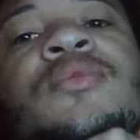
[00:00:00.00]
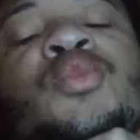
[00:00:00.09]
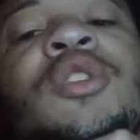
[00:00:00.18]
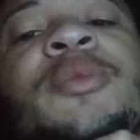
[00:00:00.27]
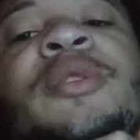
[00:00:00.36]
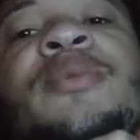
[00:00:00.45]

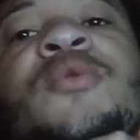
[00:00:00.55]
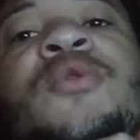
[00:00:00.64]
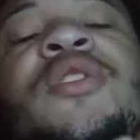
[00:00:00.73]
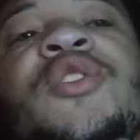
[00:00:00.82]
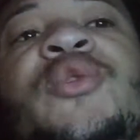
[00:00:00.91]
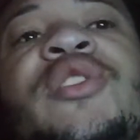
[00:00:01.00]
with
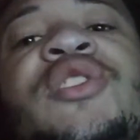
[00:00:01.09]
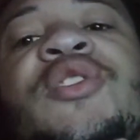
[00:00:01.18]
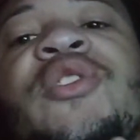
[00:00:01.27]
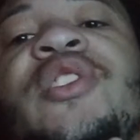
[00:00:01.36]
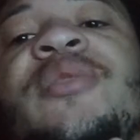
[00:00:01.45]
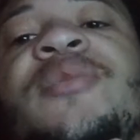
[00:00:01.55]
people in Twitch
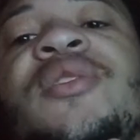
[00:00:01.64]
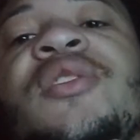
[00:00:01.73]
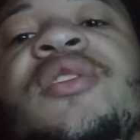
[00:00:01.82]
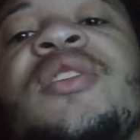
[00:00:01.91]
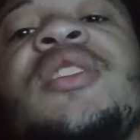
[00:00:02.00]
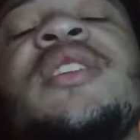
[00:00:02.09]
streams and
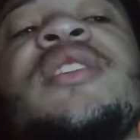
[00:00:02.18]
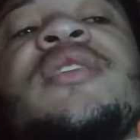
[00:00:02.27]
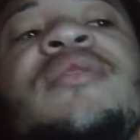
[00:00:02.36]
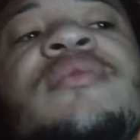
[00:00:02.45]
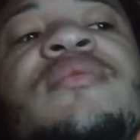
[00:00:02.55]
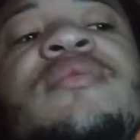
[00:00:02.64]
all of
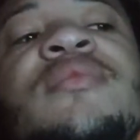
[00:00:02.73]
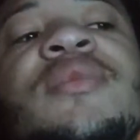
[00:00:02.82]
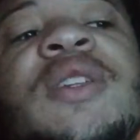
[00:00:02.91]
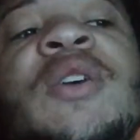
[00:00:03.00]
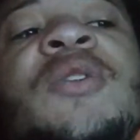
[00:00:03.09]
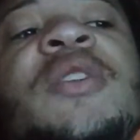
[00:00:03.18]
that,
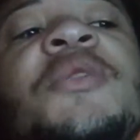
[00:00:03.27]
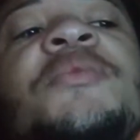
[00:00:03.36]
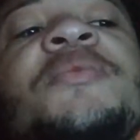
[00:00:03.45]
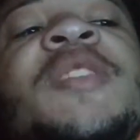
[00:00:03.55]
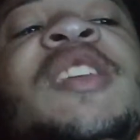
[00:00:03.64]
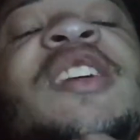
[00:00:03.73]

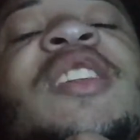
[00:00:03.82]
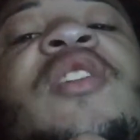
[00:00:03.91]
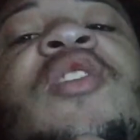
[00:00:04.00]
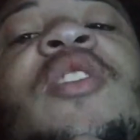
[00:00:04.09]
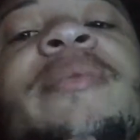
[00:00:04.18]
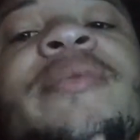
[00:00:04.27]
don't be
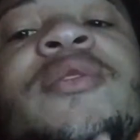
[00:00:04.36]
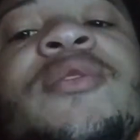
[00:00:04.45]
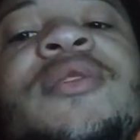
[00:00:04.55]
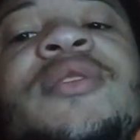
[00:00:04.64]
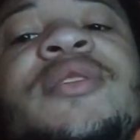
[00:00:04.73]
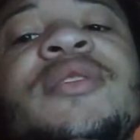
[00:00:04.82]
alarmed
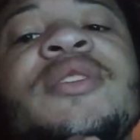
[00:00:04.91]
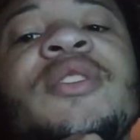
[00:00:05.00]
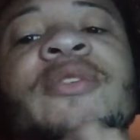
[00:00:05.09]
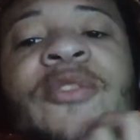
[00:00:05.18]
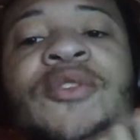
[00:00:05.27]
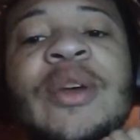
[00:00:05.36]
or, you
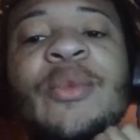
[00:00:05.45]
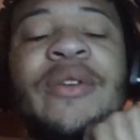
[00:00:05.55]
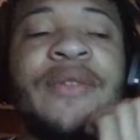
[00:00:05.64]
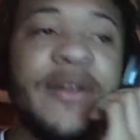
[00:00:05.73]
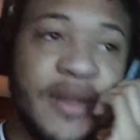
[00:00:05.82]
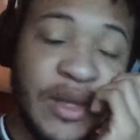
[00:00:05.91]
know, feel some
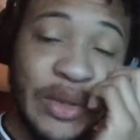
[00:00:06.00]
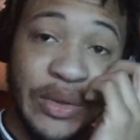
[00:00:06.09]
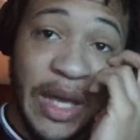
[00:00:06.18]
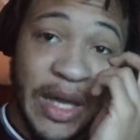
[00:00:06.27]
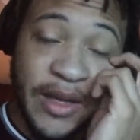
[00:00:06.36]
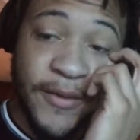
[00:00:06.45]
way
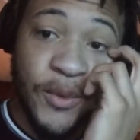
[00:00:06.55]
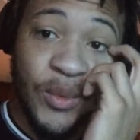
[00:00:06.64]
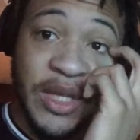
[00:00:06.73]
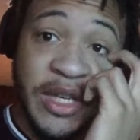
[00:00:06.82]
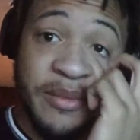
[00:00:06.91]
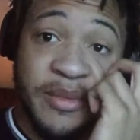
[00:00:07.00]
if you
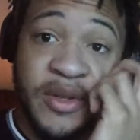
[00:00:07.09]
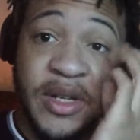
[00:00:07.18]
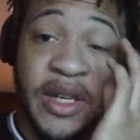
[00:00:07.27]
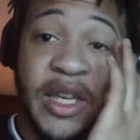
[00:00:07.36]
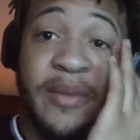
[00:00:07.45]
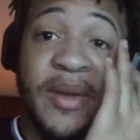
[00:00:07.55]
think I'm
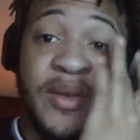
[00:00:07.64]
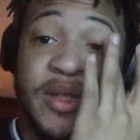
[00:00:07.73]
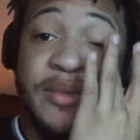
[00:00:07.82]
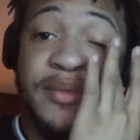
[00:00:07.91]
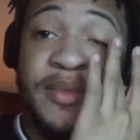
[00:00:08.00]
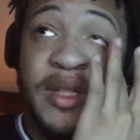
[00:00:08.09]
cranky about
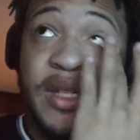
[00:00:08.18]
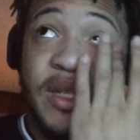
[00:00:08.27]
something.